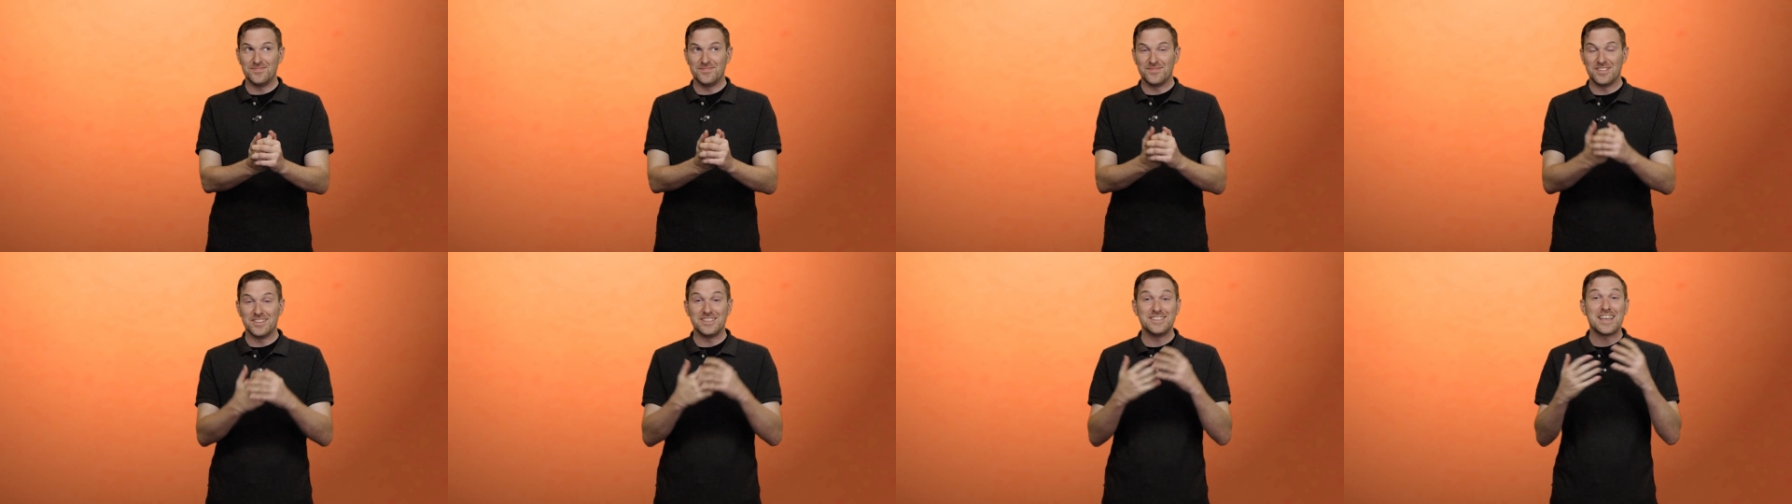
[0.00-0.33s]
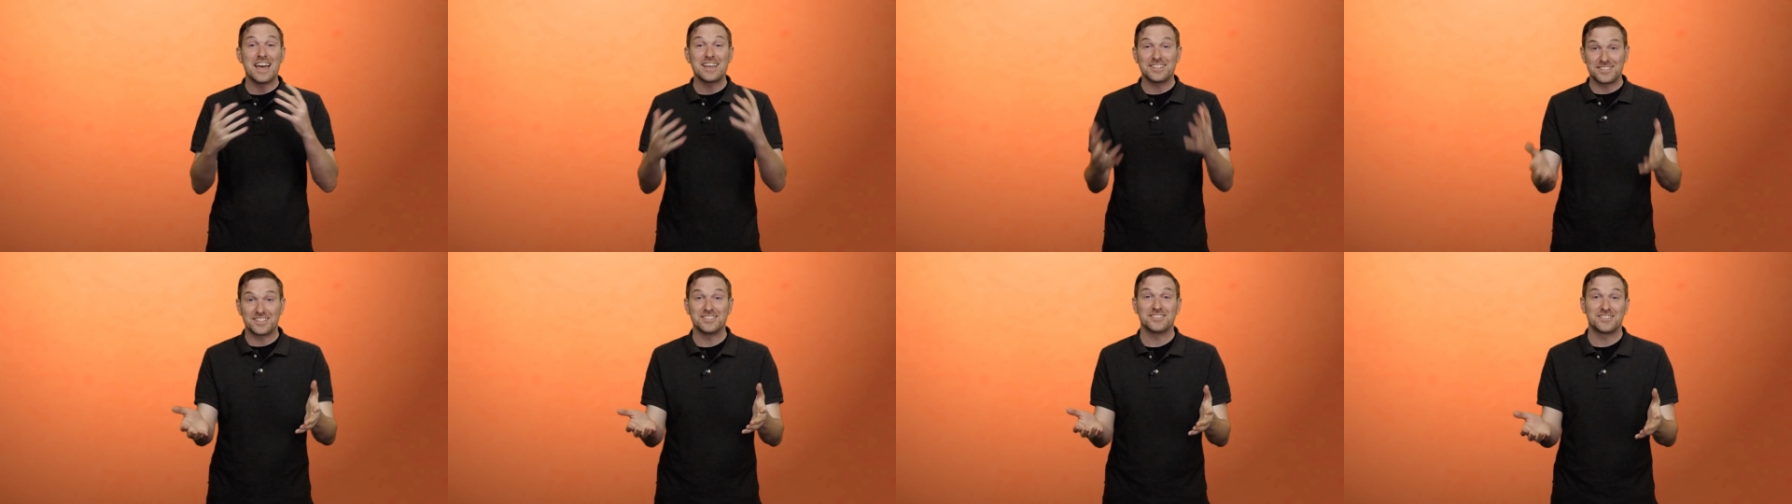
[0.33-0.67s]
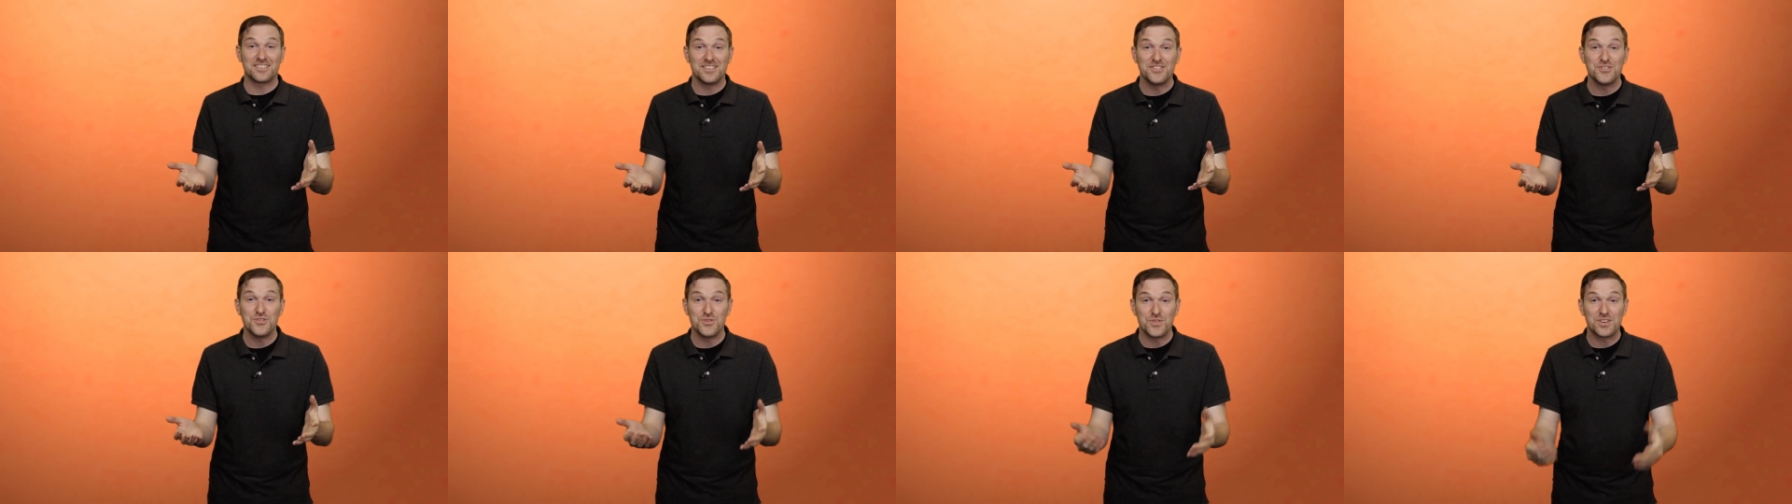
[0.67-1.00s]
the nicest
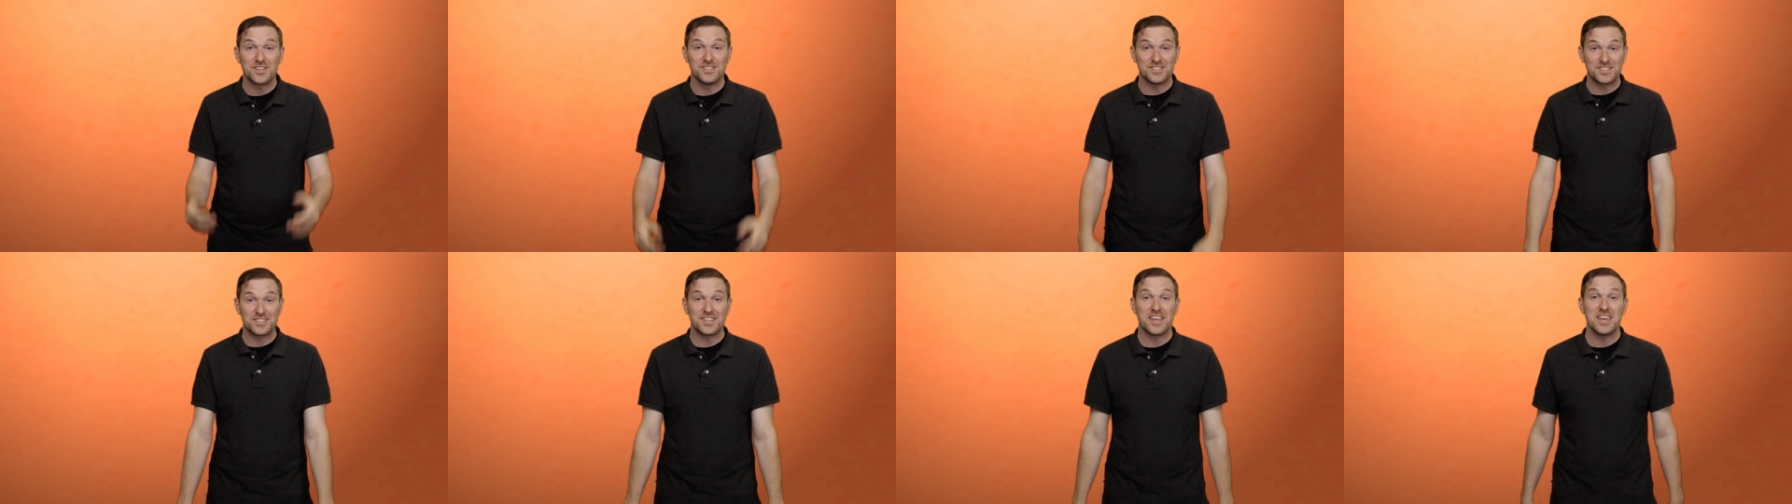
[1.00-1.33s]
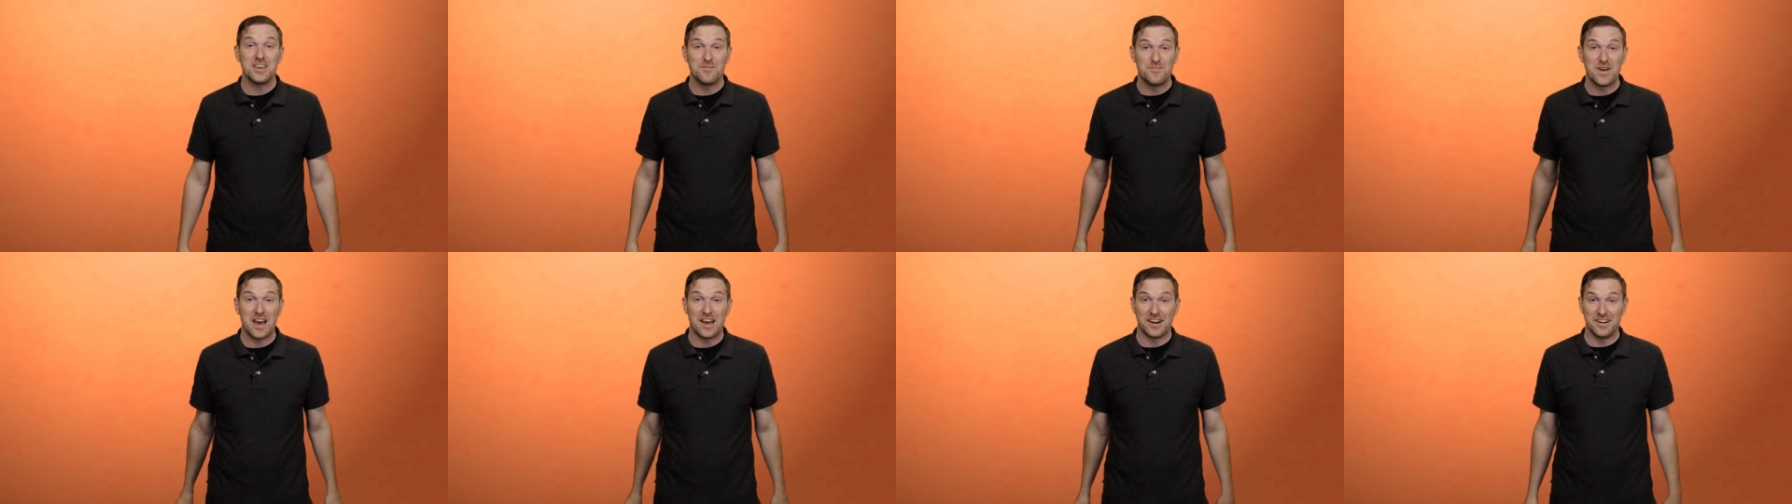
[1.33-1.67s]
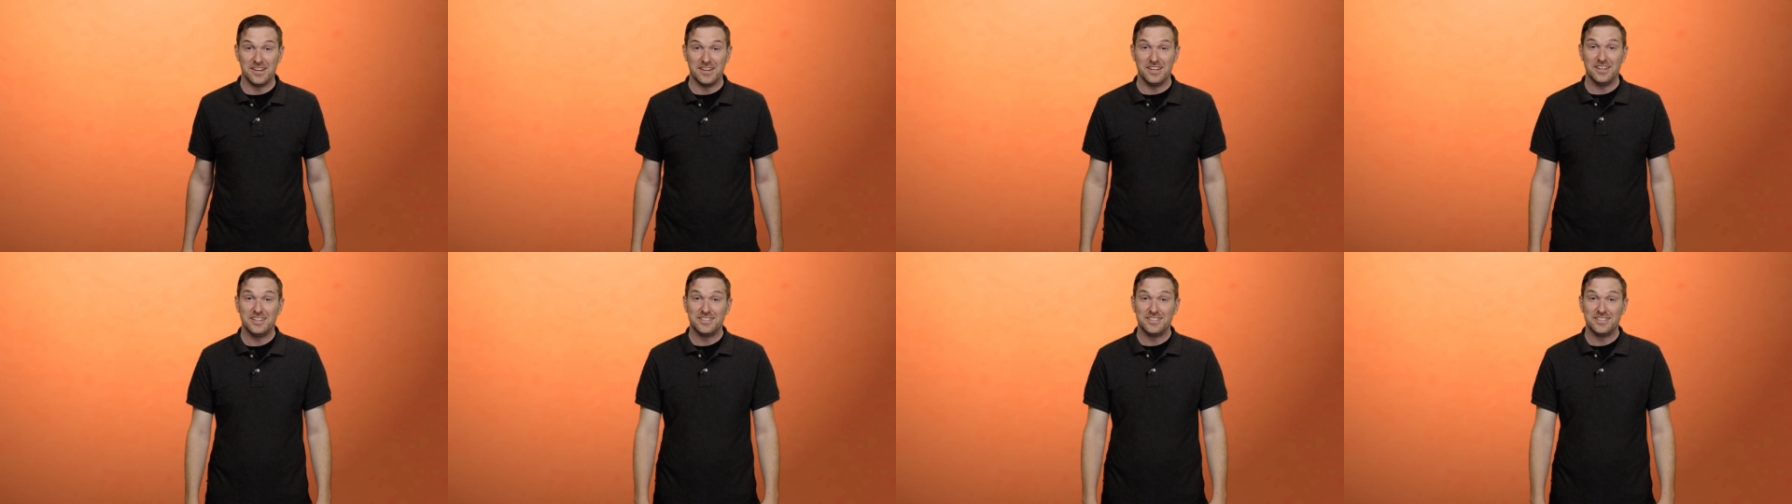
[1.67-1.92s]
thing you can say about it,